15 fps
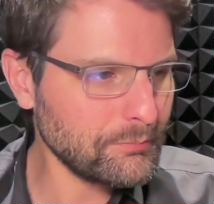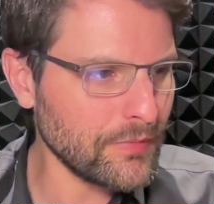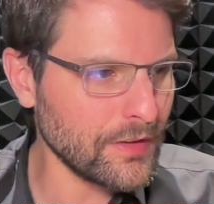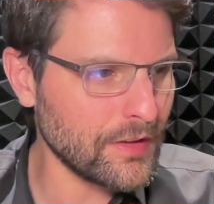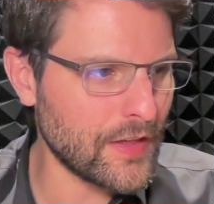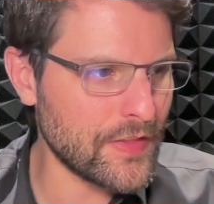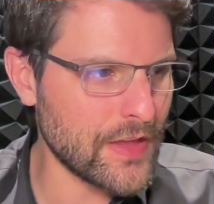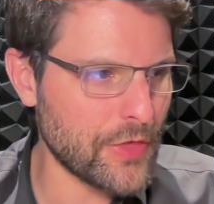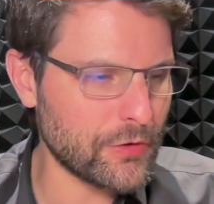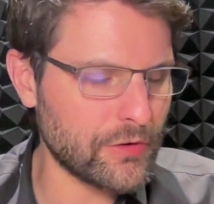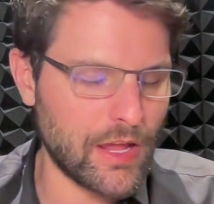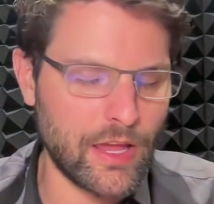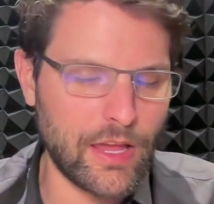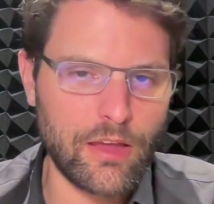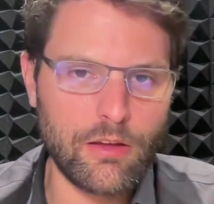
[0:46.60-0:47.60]
the other
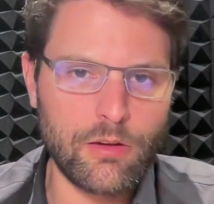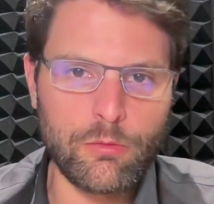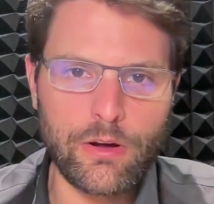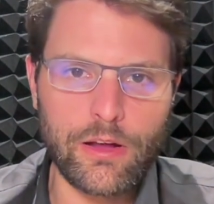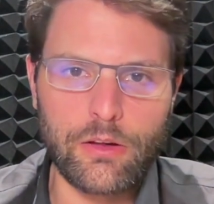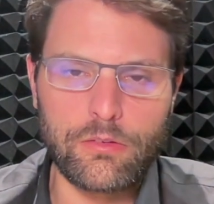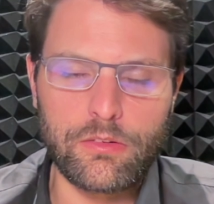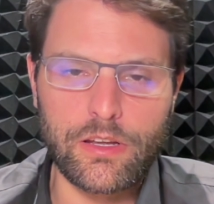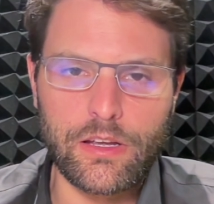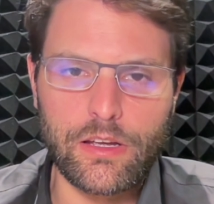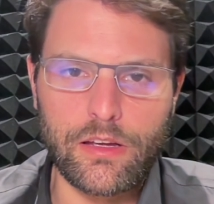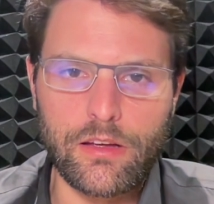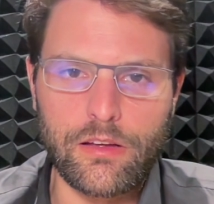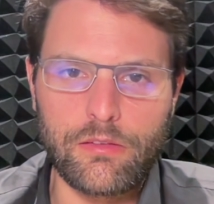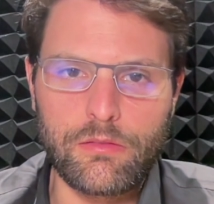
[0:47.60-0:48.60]
day around
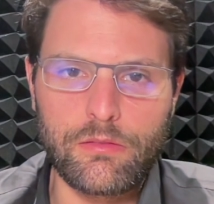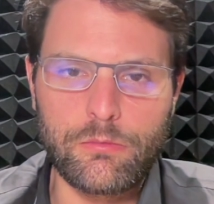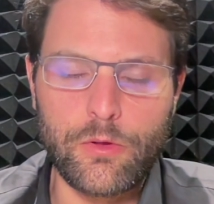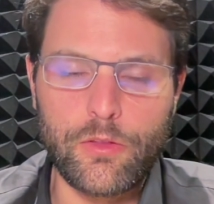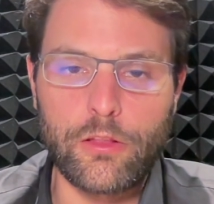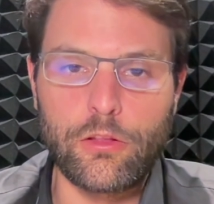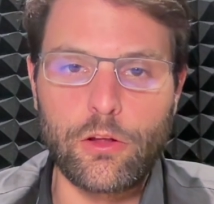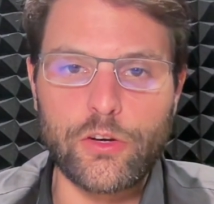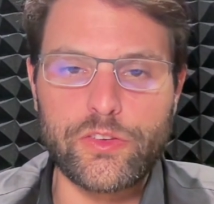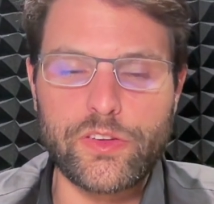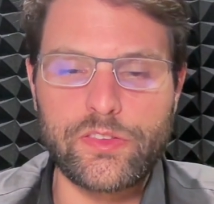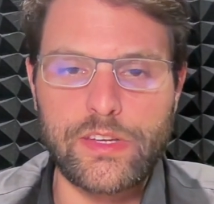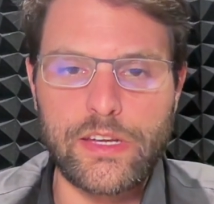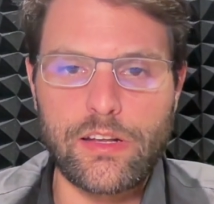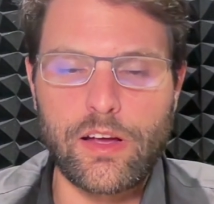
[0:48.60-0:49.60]
one of the
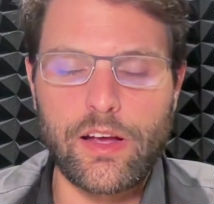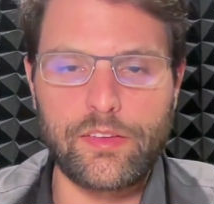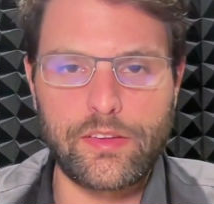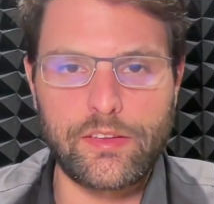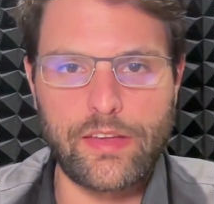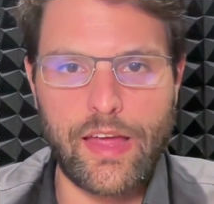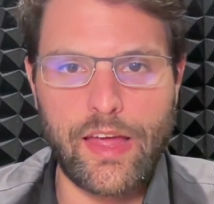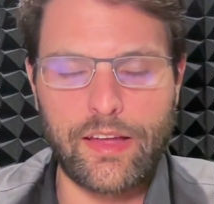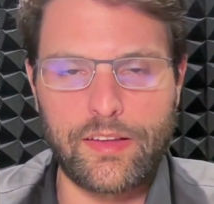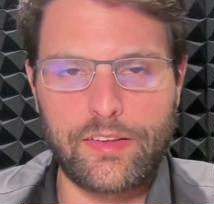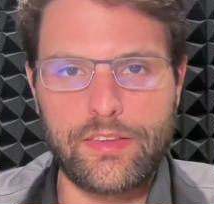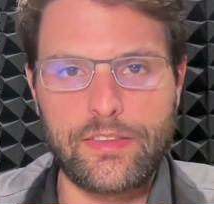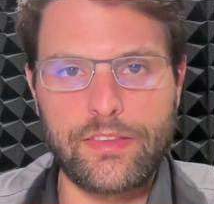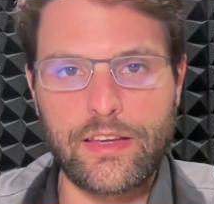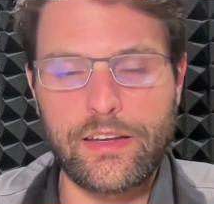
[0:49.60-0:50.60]
largest DDoS
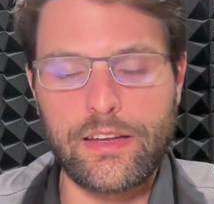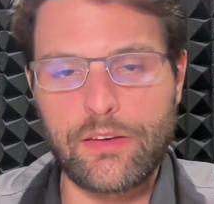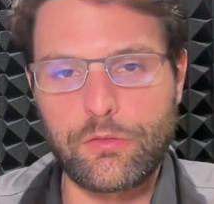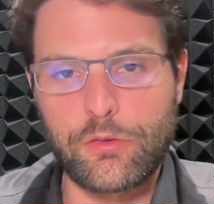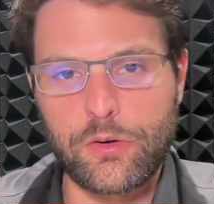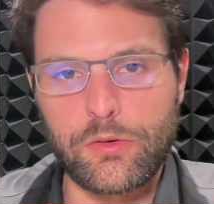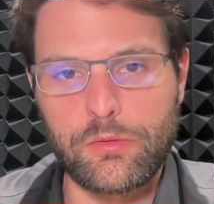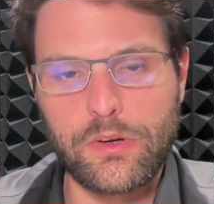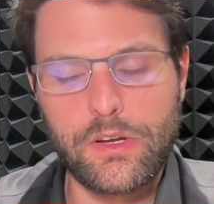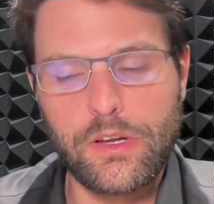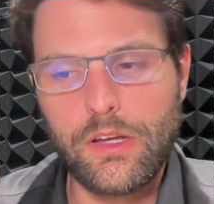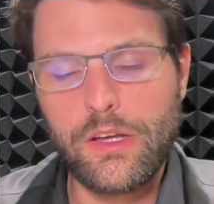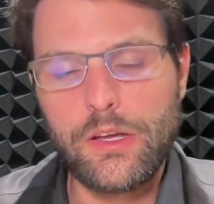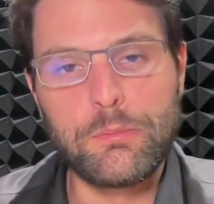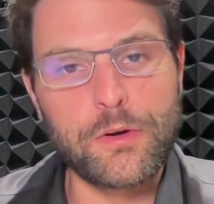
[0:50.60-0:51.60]
attacks that they had ever
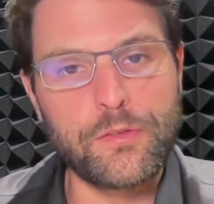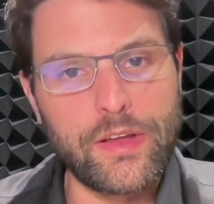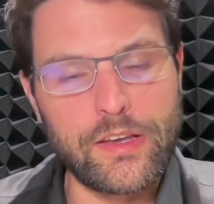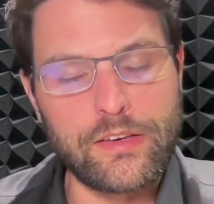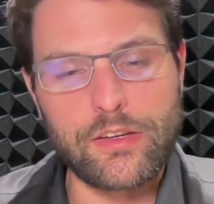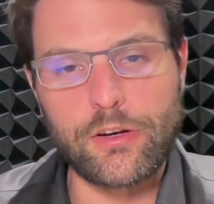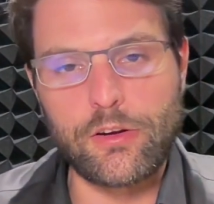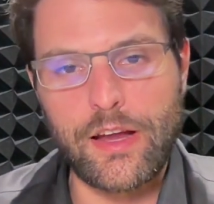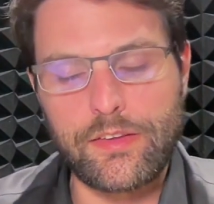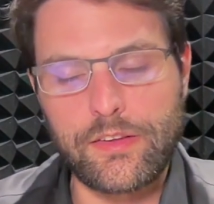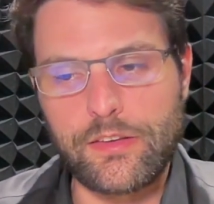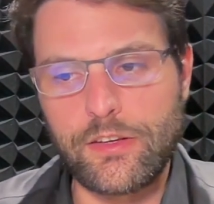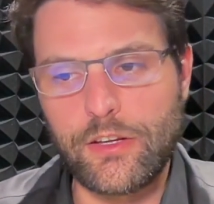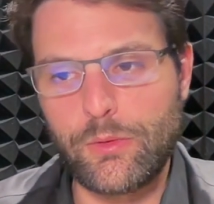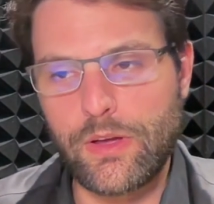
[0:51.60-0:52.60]
prevented or had to
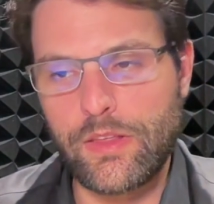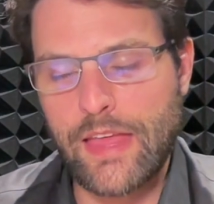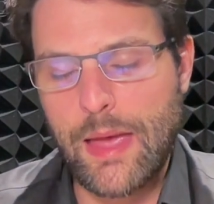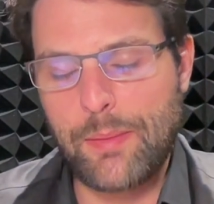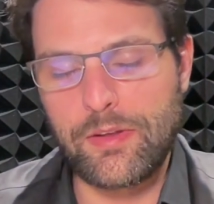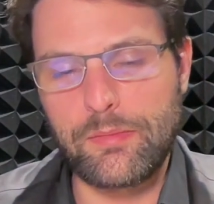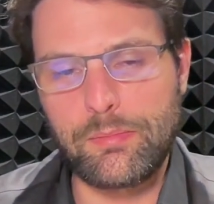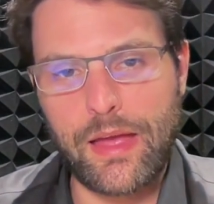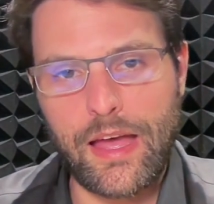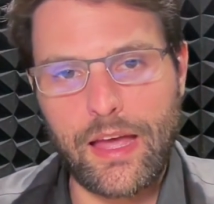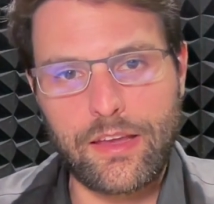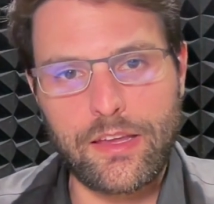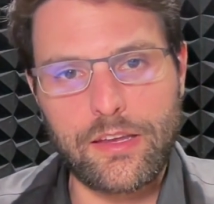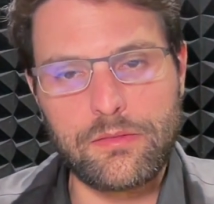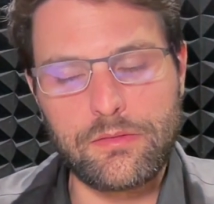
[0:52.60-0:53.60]
deal with. Happened
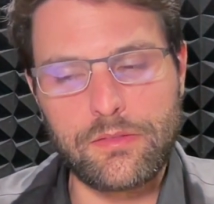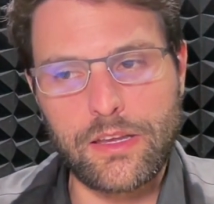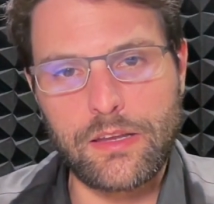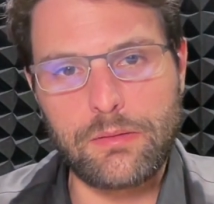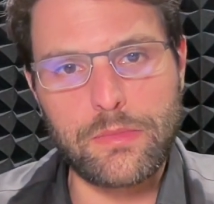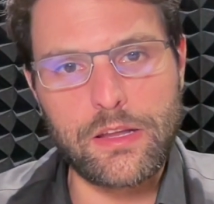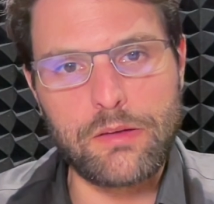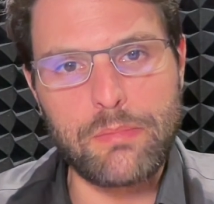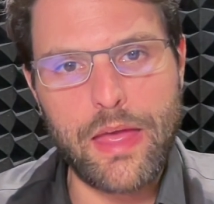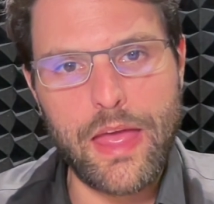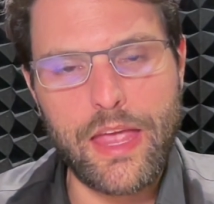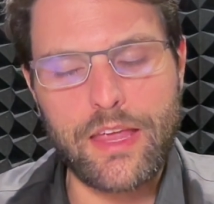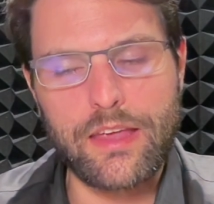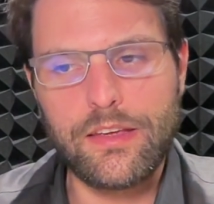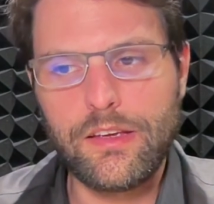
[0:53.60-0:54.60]
back in
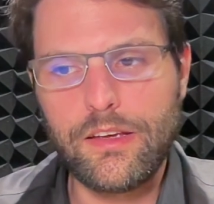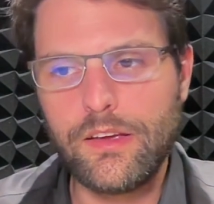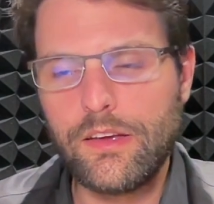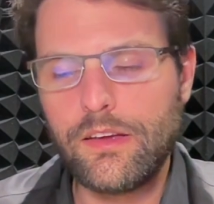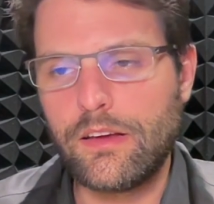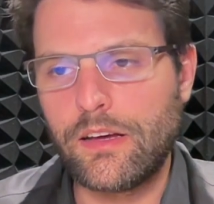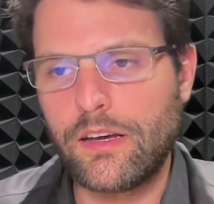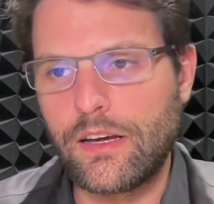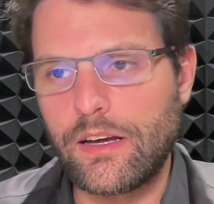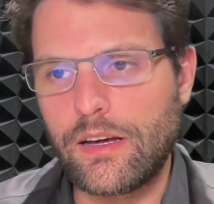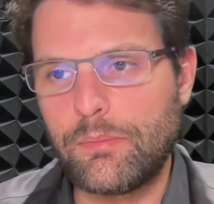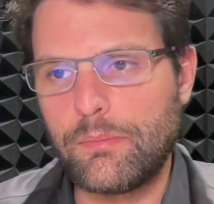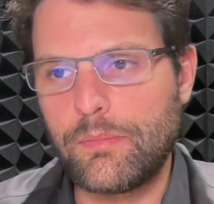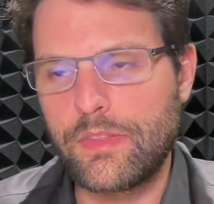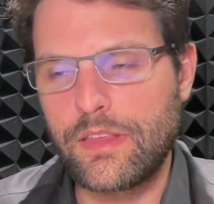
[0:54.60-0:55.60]
mid-May.
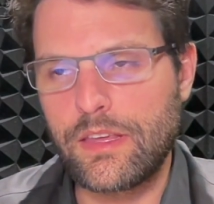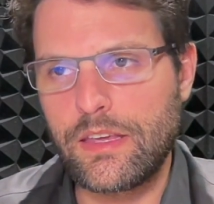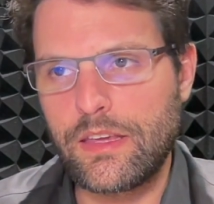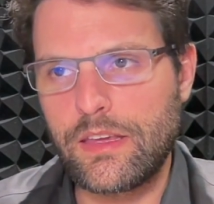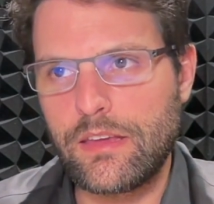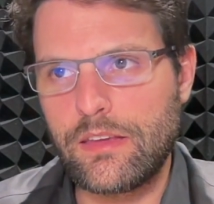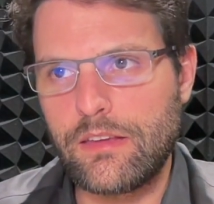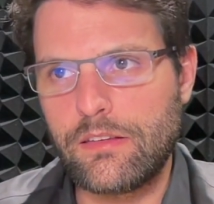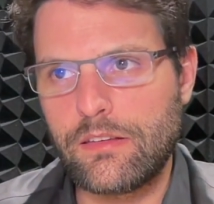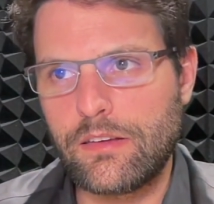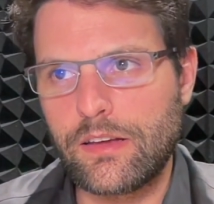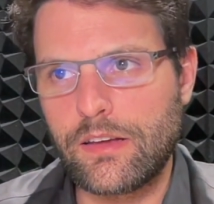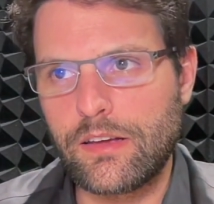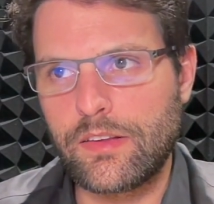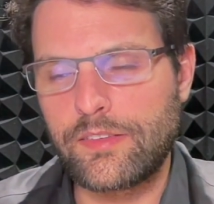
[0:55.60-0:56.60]
The
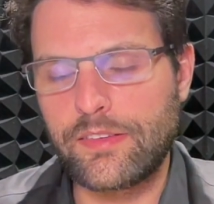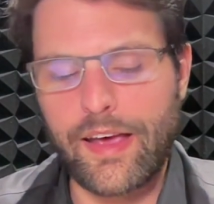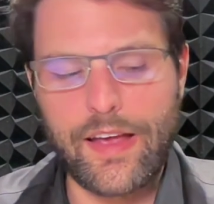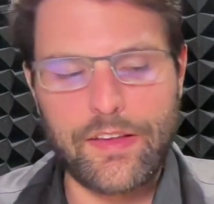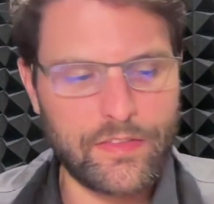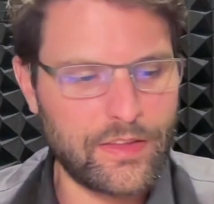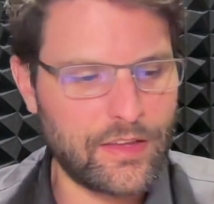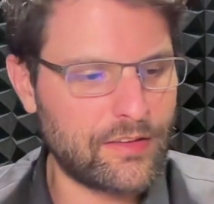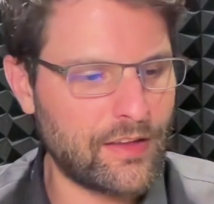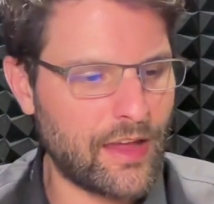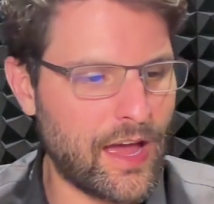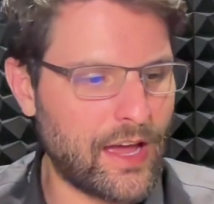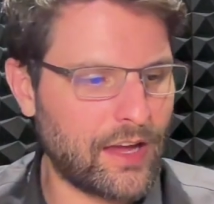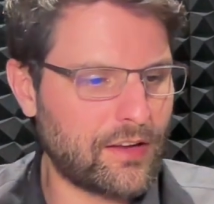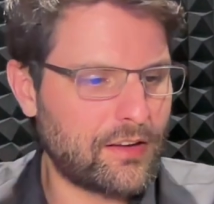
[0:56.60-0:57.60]
size of the
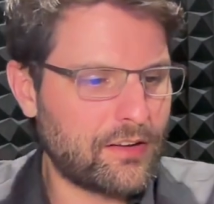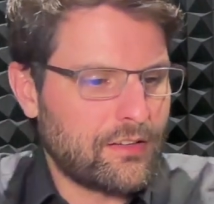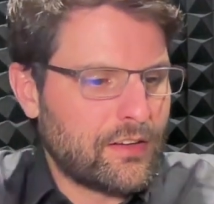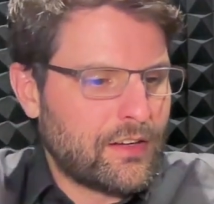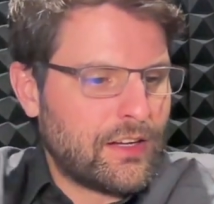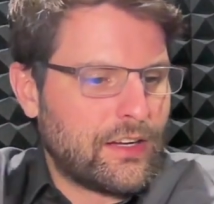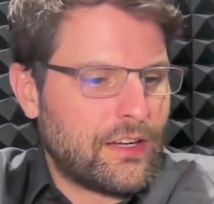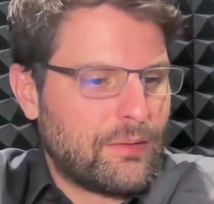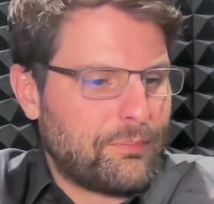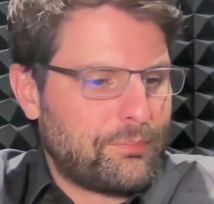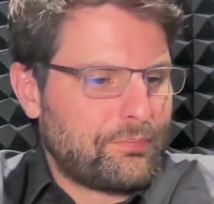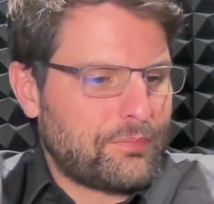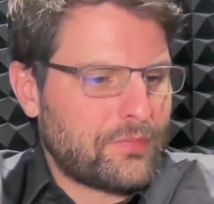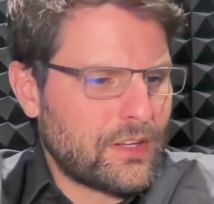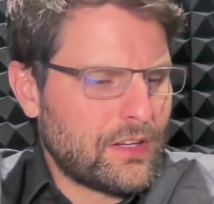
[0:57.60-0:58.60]
attack
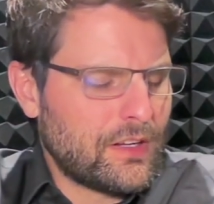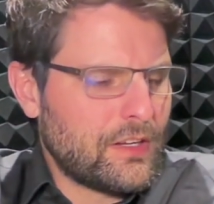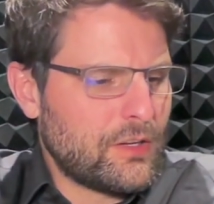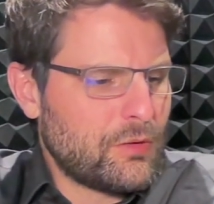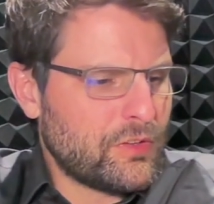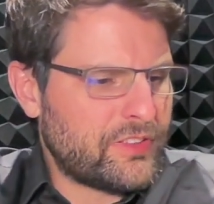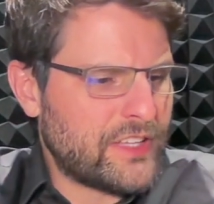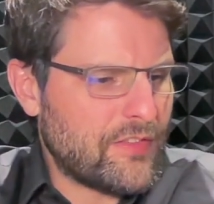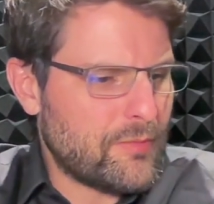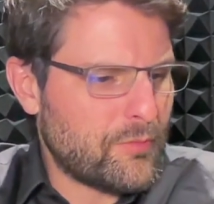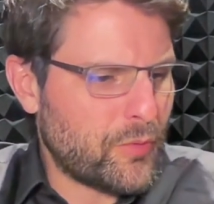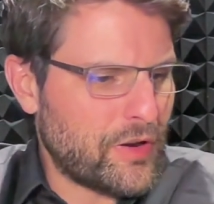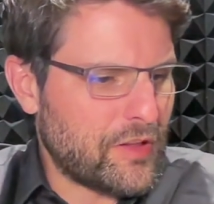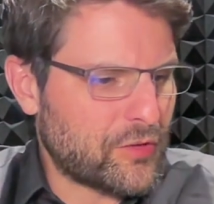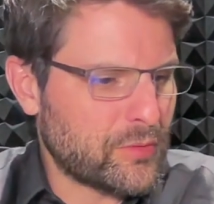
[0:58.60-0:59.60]
was
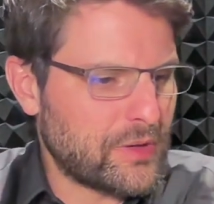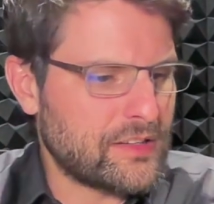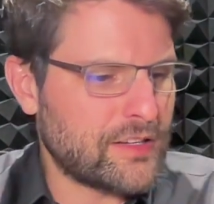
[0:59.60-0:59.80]
7.3